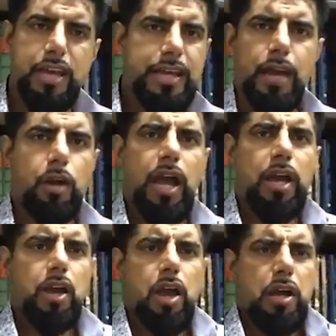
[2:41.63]
Now,
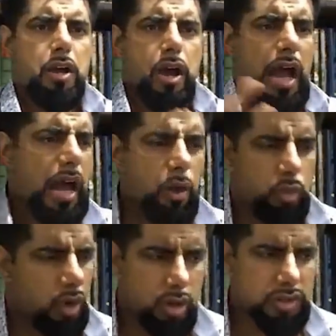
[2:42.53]
how
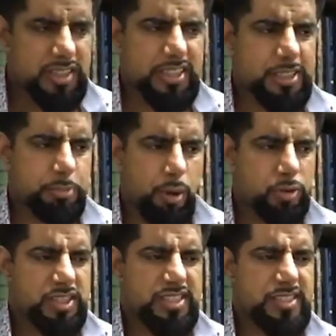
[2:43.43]
long did this
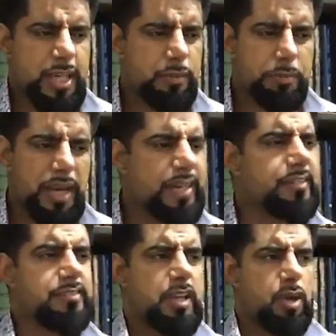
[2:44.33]
process take
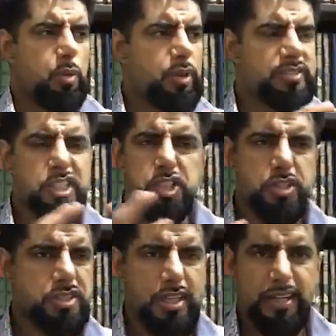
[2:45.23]
place? Was it
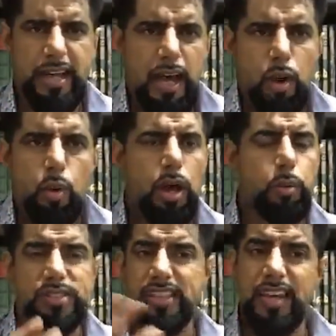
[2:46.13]
just an hour?
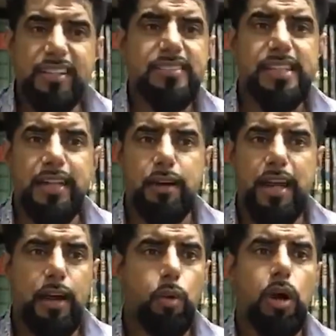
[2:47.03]
Was it less than an
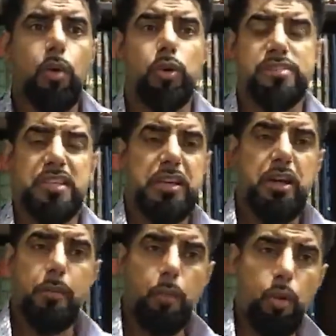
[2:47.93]
hour? Was it
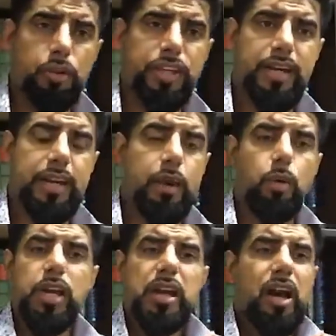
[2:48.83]
more than an hour?
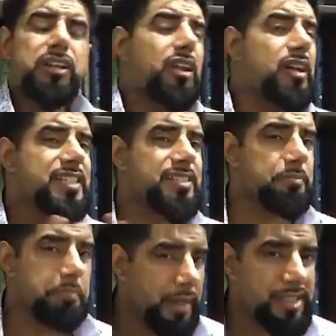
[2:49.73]
Allah doesn't
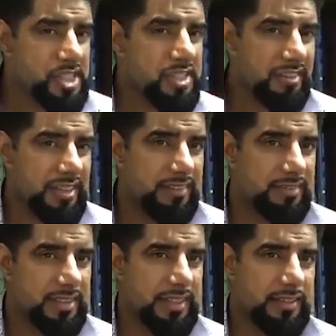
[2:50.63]
mention these
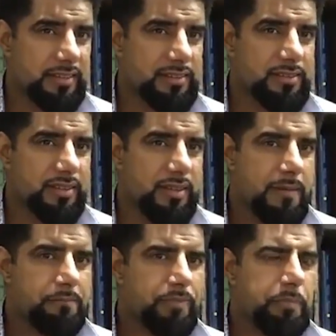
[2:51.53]
things.
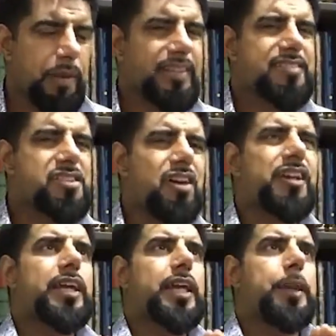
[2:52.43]
But it's not
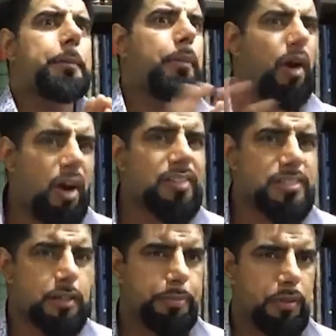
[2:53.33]

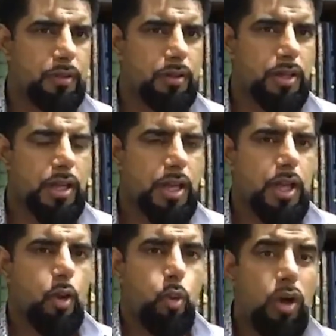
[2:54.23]
impossible.
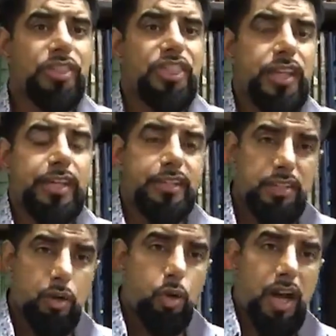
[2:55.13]
One thing, the
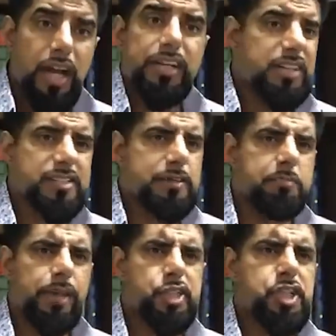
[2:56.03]
Quran doesn't
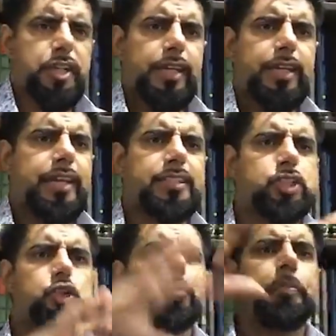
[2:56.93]
mention it in any
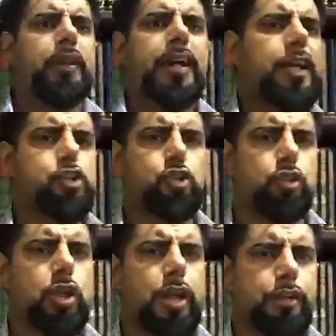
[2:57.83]
supernatural
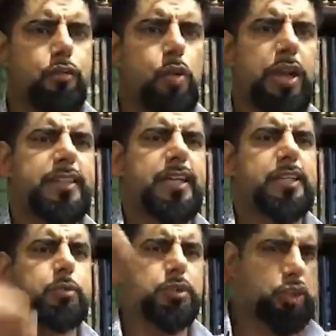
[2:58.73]
kind of way that he
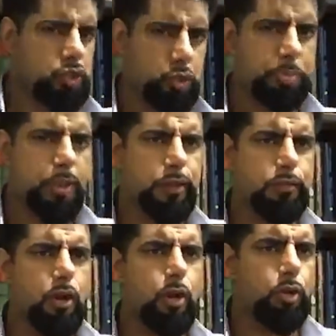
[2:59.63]
was a superhero.